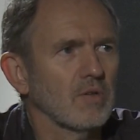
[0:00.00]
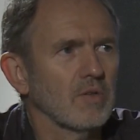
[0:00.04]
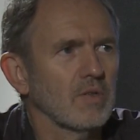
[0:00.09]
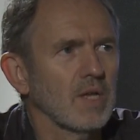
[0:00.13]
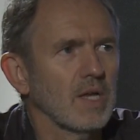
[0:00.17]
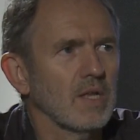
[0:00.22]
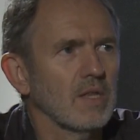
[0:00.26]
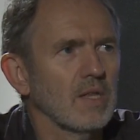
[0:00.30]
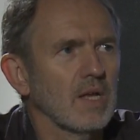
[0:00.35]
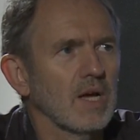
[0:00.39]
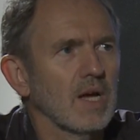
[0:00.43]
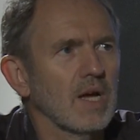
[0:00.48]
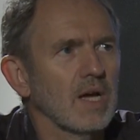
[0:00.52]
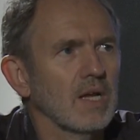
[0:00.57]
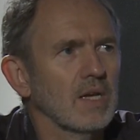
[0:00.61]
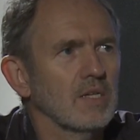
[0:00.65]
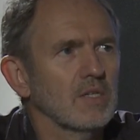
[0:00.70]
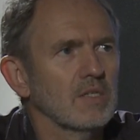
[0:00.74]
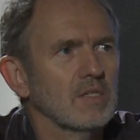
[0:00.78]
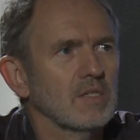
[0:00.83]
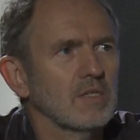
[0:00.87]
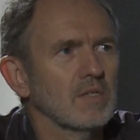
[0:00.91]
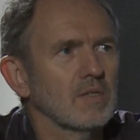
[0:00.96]
Dane DeHaan
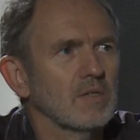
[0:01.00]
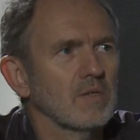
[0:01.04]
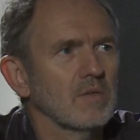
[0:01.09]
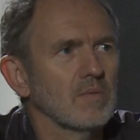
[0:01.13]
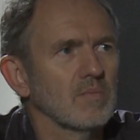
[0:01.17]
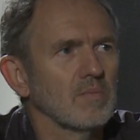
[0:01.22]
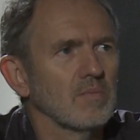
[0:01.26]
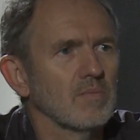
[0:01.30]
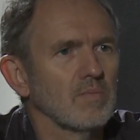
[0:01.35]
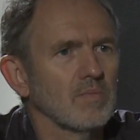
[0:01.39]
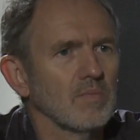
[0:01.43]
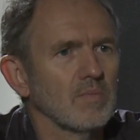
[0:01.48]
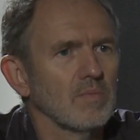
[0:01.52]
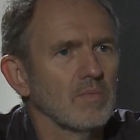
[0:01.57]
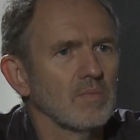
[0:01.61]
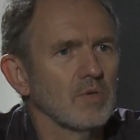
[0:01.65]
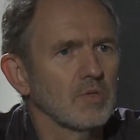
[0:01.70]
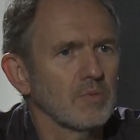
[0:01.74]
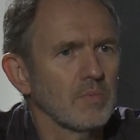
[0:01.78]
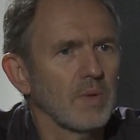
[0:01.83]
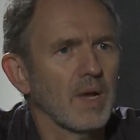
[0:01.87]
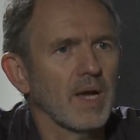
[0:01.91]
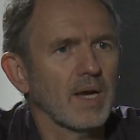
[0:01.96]
is
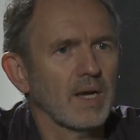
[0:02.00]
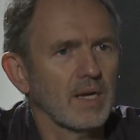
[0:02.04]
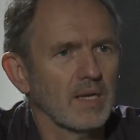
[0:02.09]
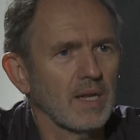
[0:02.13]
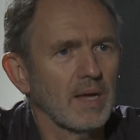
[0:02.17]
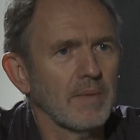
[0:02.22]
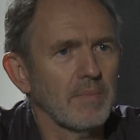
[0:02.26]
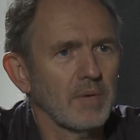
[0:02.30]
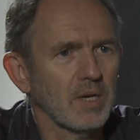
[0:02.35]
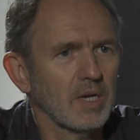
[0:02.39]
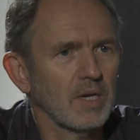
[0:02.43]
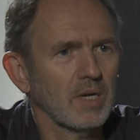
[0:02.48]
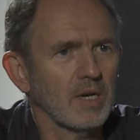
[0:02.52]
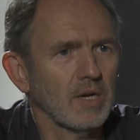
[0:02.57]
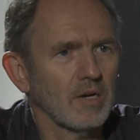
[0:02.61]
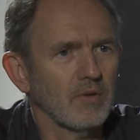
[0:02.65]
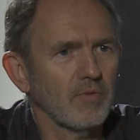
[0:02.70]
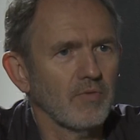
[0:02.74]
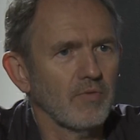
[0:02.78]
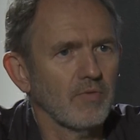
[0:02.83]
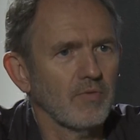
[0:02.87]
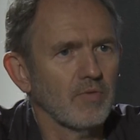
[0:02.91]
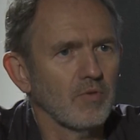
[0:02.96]
much more academic kind
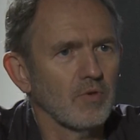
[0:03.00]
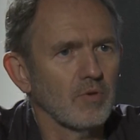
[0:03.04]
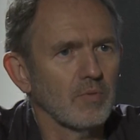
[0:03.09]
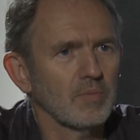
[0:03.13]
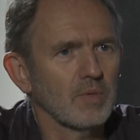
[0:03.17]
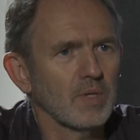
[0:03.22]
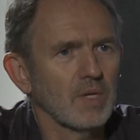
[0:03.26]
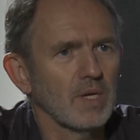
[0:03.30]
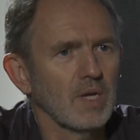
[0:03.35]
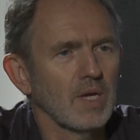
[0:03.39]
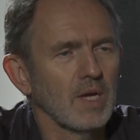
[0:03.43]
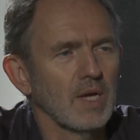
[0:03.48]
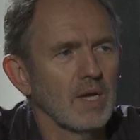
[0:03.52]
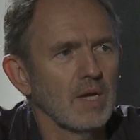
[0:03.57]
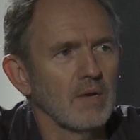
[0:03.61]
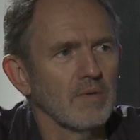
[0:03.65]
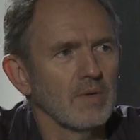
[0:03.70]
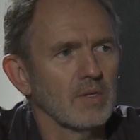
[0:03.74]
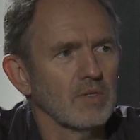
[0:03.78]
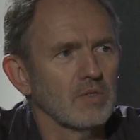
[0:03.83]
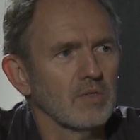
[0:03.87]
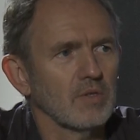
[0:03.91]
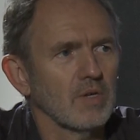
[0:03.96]
of form,
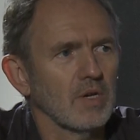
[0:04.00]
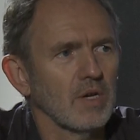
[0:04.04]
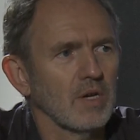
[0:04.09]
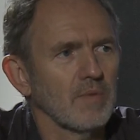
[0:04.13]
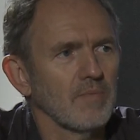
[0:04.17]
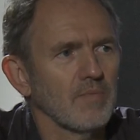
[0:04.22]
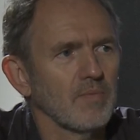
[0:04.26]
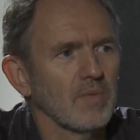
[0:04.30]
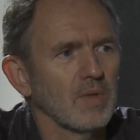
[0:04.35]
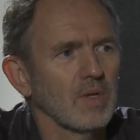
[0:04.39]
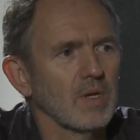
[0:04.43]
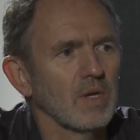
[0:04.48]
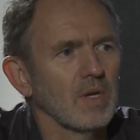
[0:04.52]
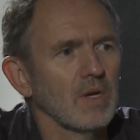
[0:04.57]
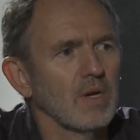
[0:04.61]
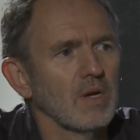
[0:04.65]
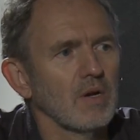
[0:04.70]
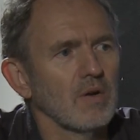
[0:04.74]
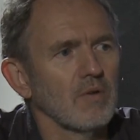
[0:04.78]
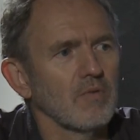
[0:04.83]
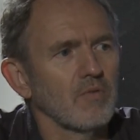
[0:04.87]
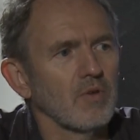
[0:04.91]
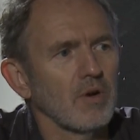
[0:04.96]
whereas um,
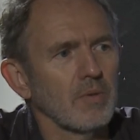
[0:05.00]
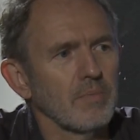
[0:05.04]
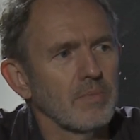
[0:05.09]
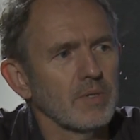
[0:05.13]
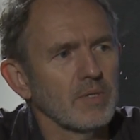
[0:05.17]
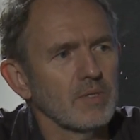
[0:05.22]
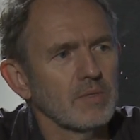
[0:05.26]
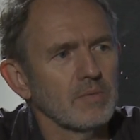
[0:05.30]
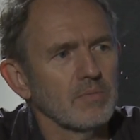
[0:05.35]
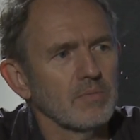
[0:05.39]
Rob is